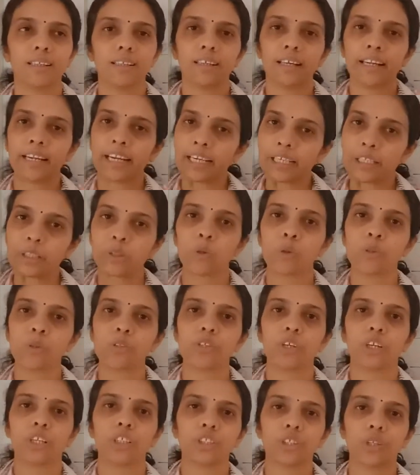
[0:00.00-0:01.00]
radio
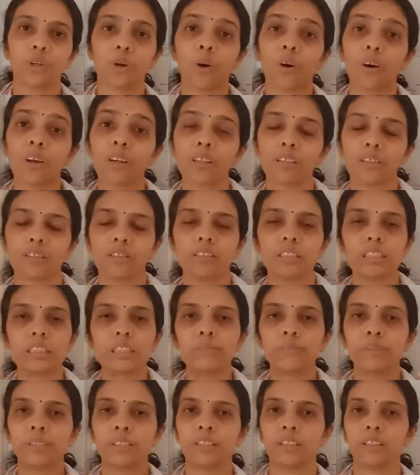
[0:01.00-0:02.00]
station or
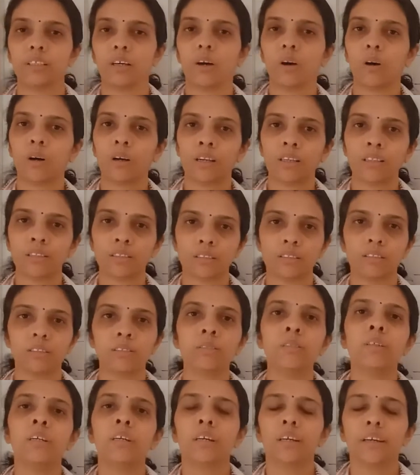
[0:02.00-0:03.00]
TV
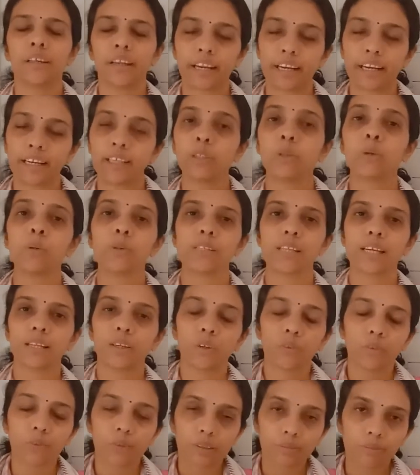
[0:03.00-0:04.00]
or radios,
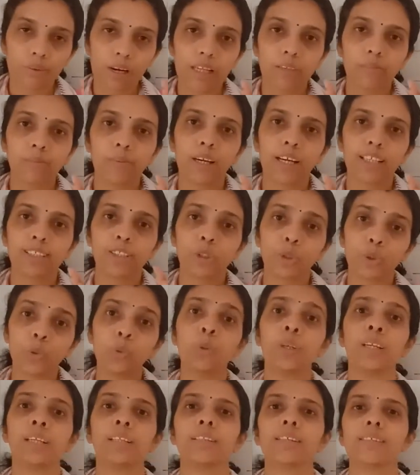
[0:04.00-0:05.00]
and while we are
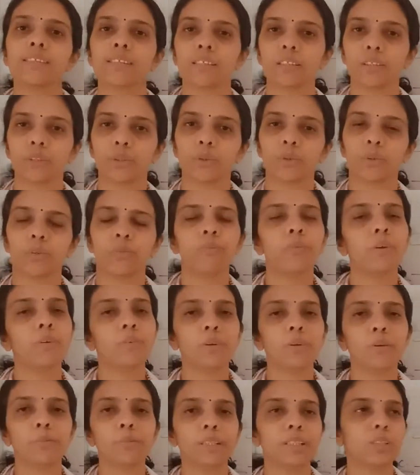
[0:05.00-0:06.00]
tuning the circuit, we
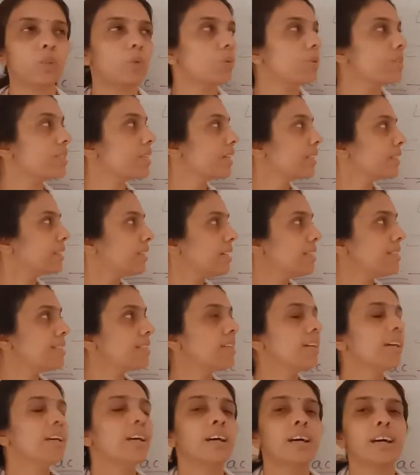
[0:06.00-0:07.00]
will be using
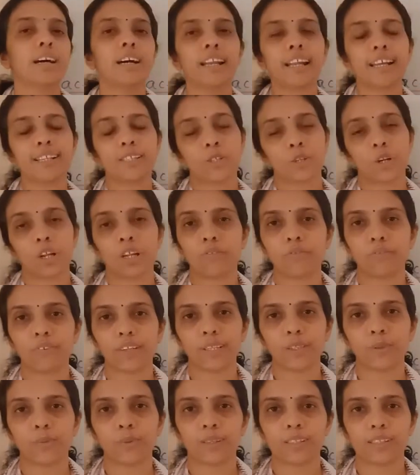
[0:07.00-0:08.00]
this resonant
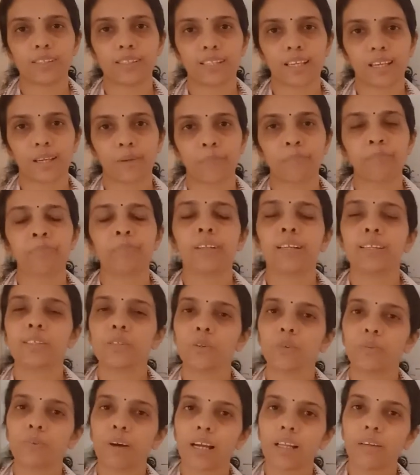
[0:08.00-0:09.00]
frequency.
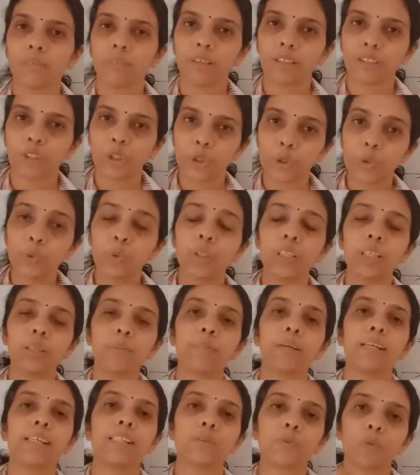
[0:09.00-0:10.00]
So while
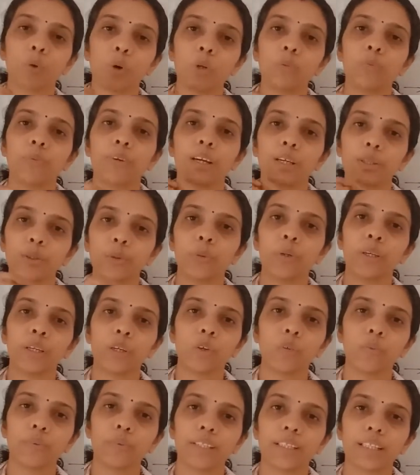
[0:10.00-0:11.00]
tuning means what we are
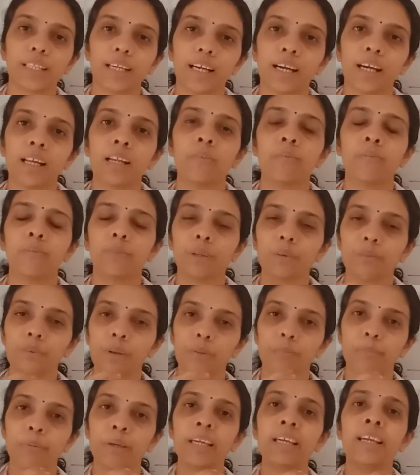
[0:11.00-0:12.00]
doing over there, we
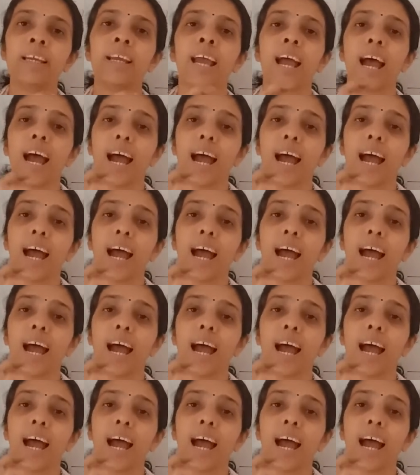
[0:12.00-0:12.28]
will be